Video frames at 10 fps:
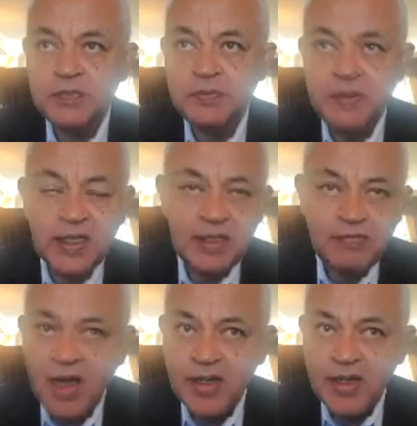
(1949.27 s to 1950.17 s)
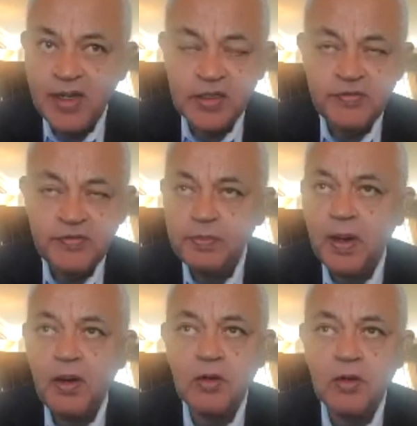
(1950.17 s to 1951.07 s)
TPLF hired a very
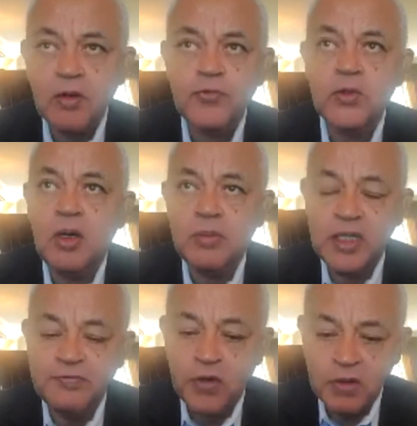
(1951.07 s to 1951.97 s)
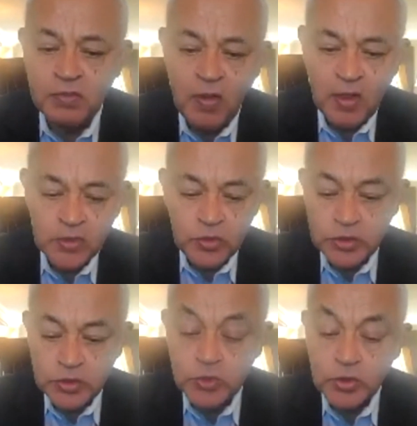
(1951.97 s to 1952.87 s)
powerful lobbying firm
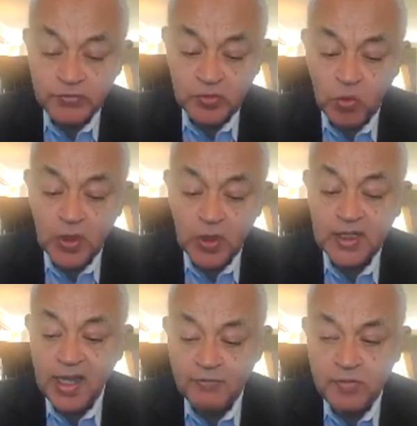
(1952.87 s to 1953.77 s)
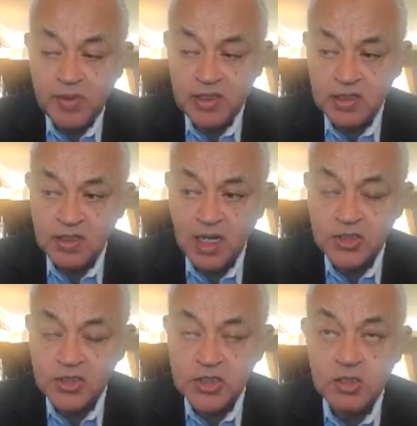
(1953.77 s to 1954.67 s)
to a tune of $1.5 million
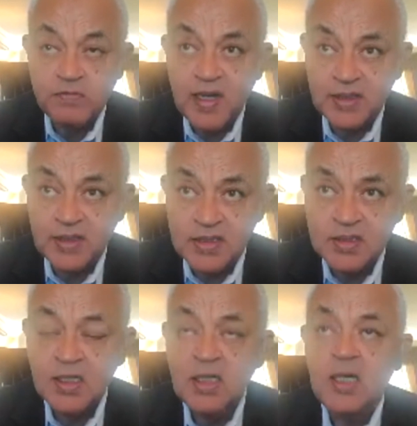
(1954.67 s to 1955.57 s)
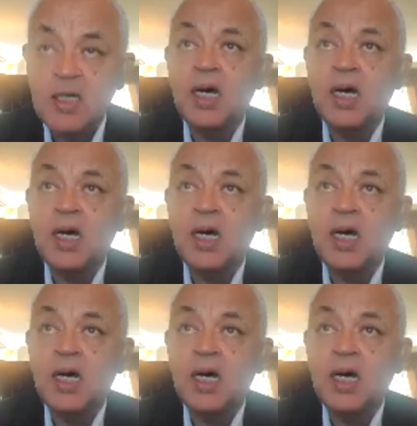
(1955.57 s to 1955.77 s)
to fight us.